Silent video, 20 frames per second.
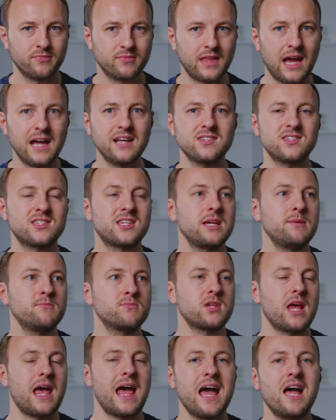That
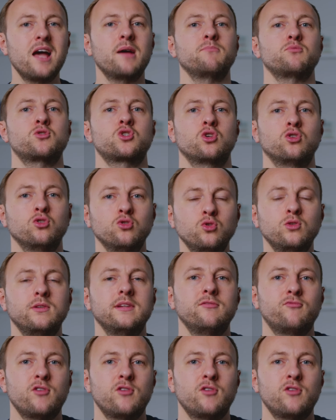seems absolutely